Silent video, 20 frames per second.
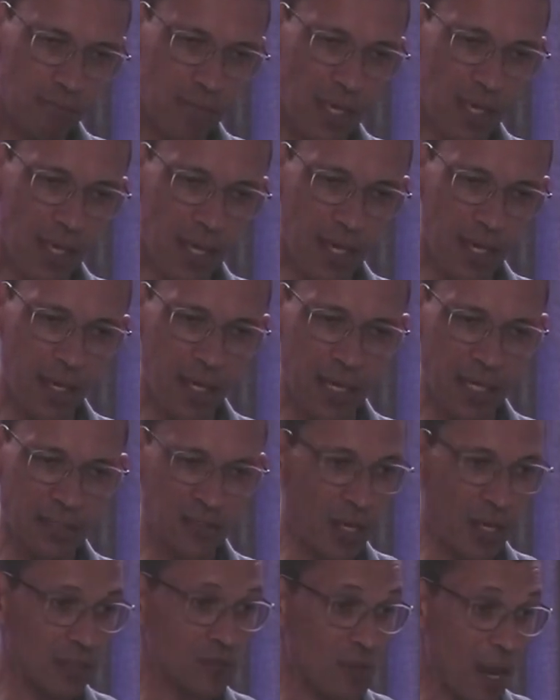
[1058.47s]
a, a
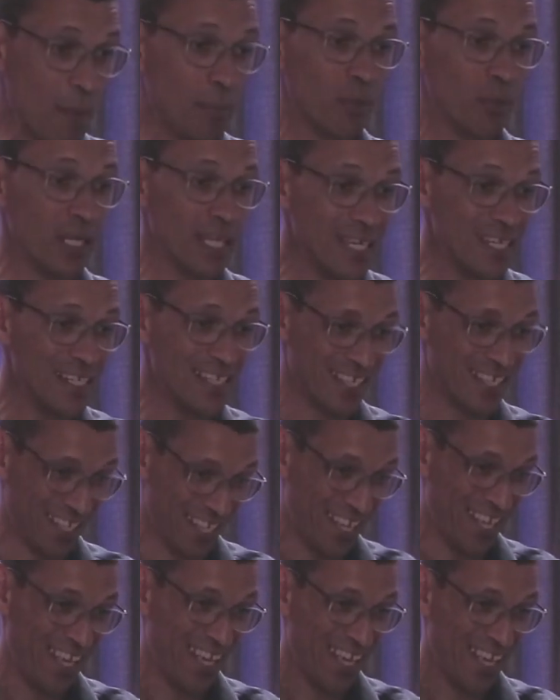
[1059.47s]
trampoline.
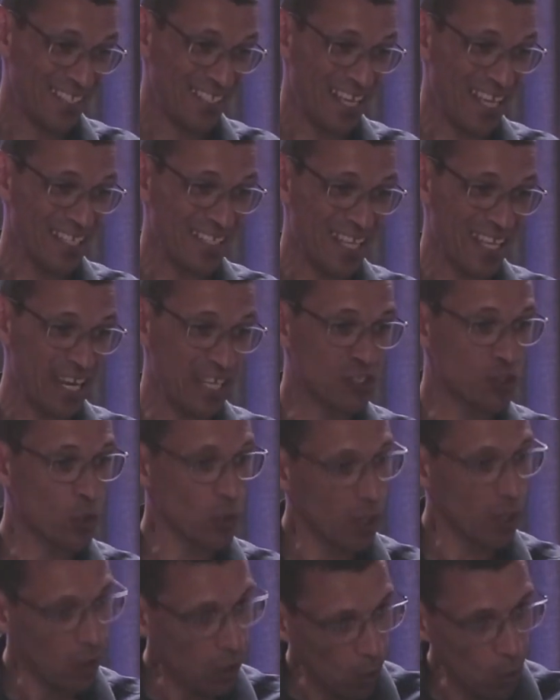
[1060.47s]
It says that it's going to
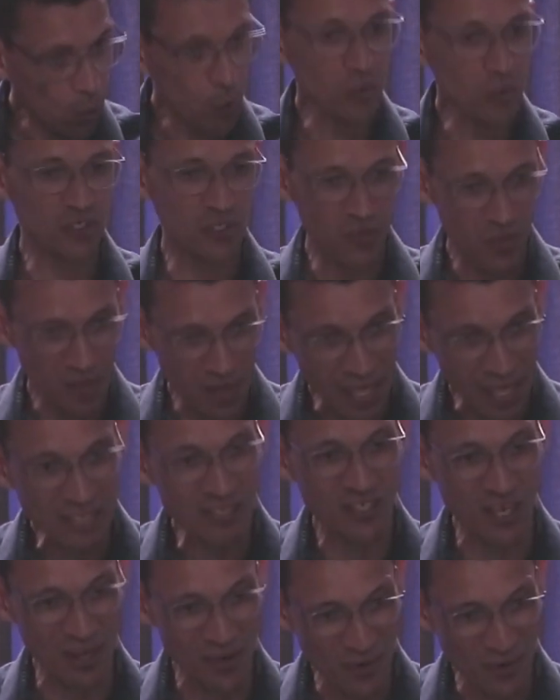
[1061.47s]
launch the next
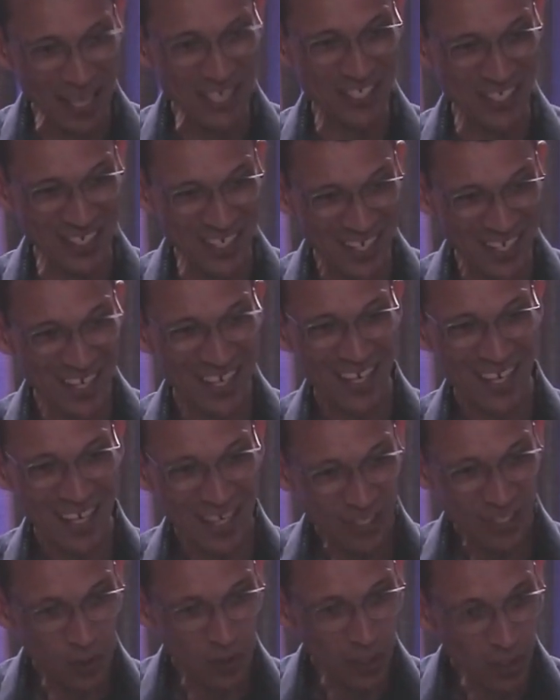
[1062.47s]
generation. It's
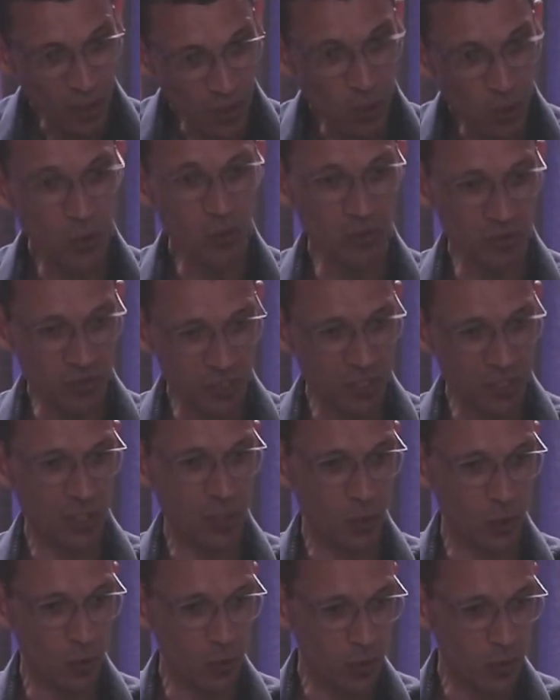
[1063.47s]
going to launch
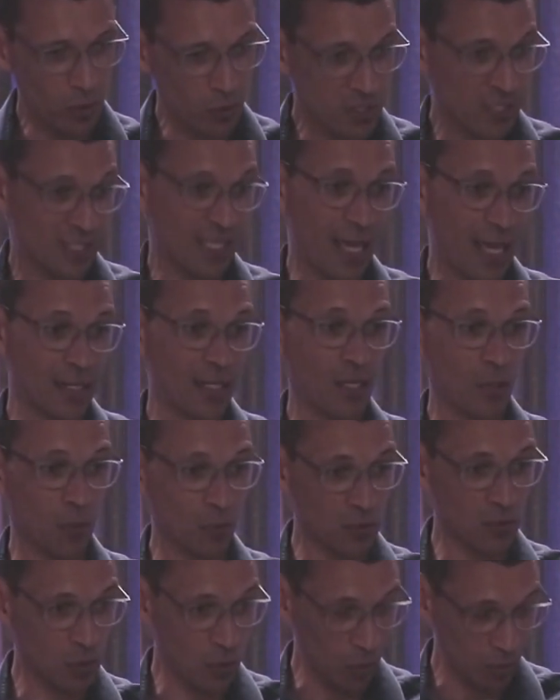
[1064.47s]
your, your son, your,
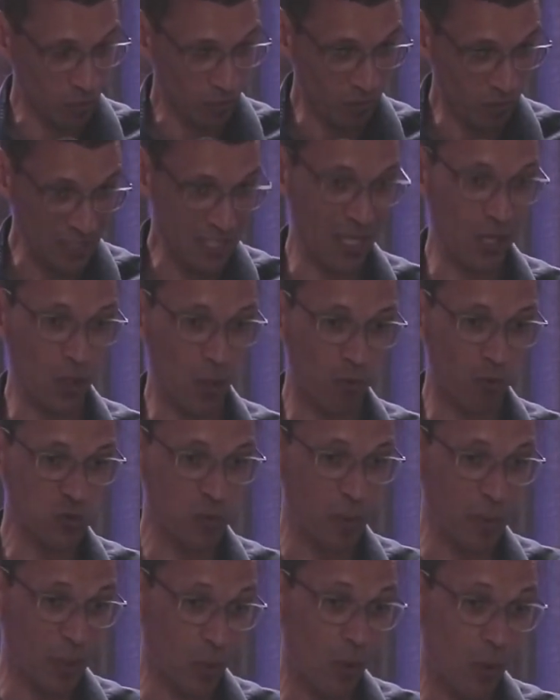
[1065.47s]
your physical offspring,
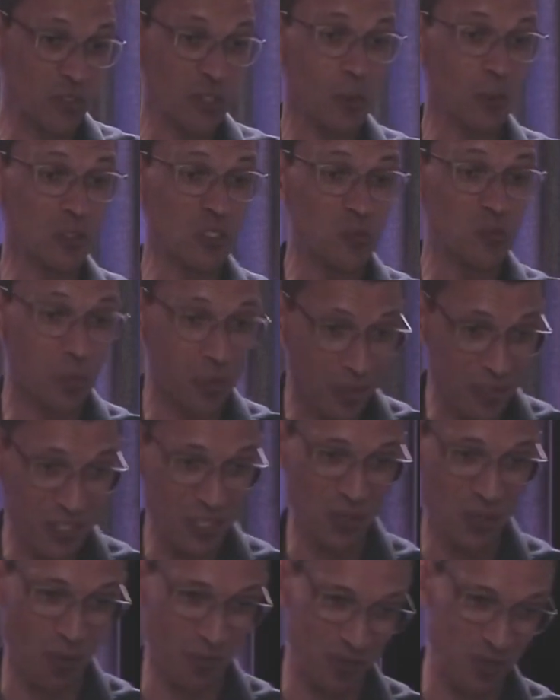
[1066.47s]
but also your spiritual
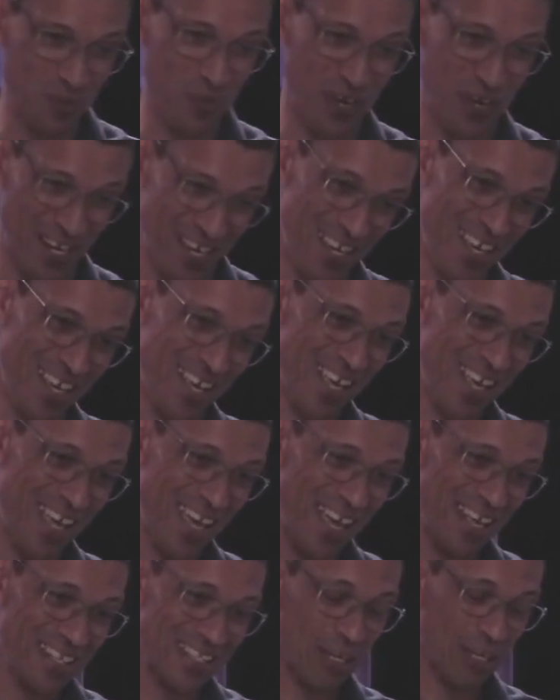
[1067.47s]
offspring.
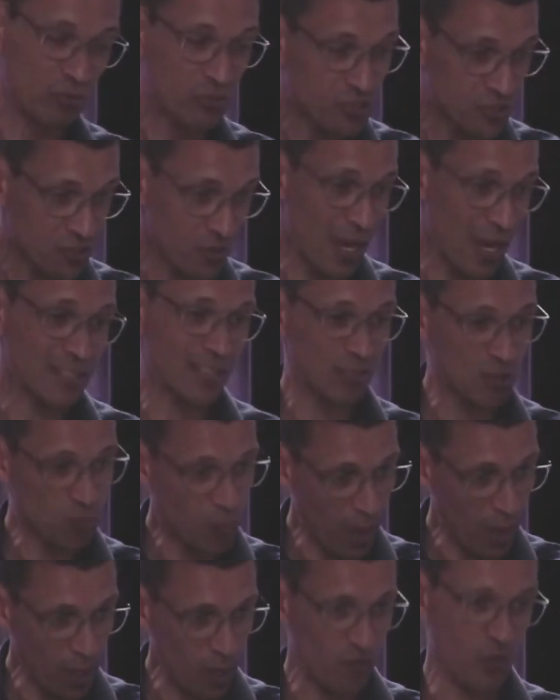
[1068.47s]
And so trust, it's
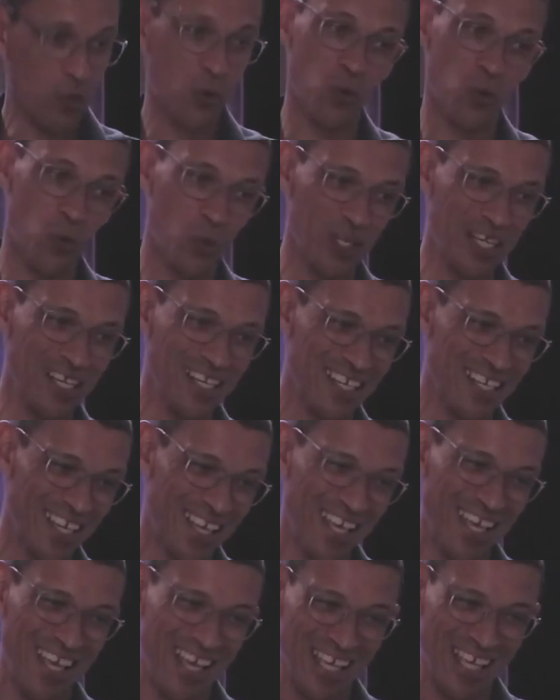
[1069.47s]
part of your calling.
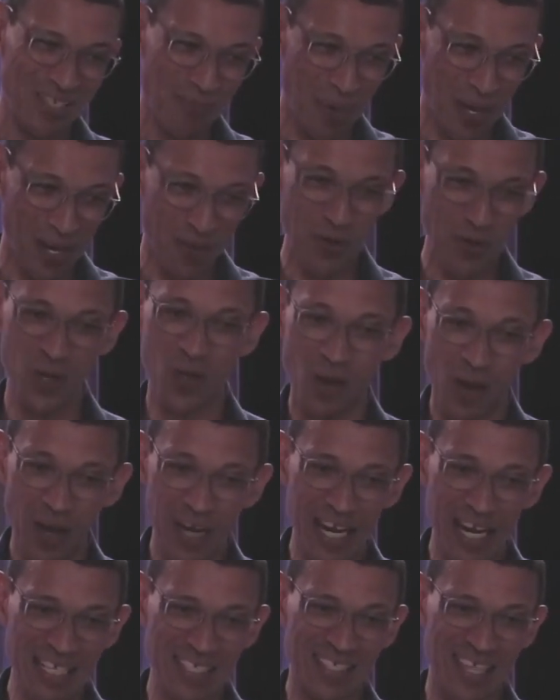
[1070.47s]
It's part of what God
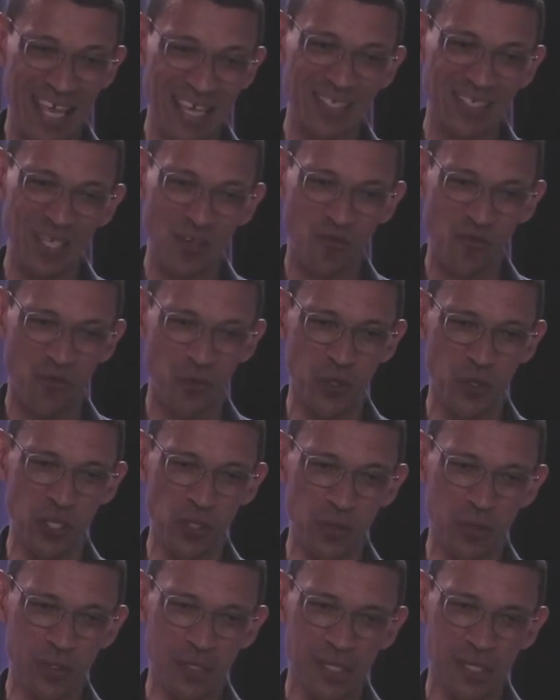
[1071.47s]
has destined for you.
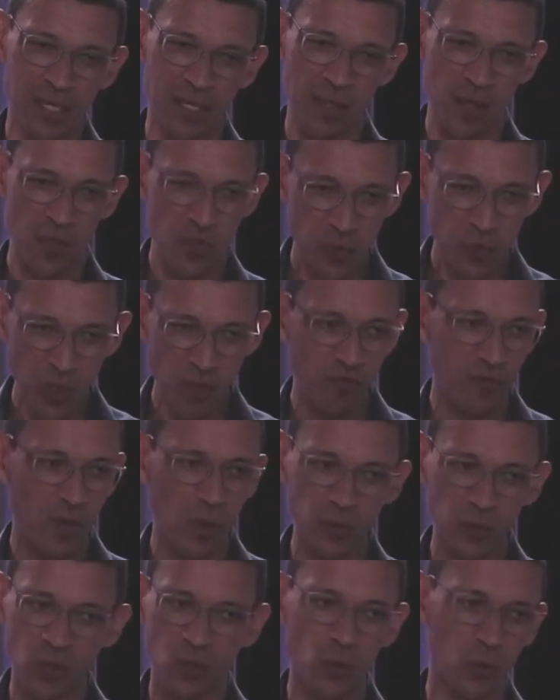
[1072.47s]
The threefold
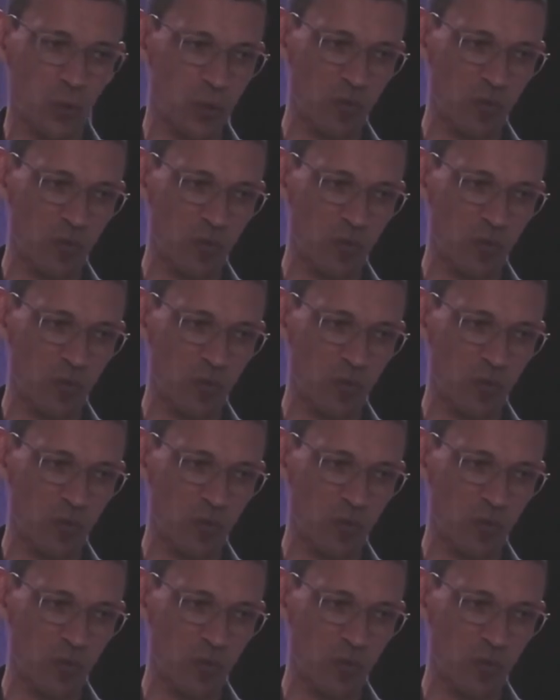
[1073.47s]
cord of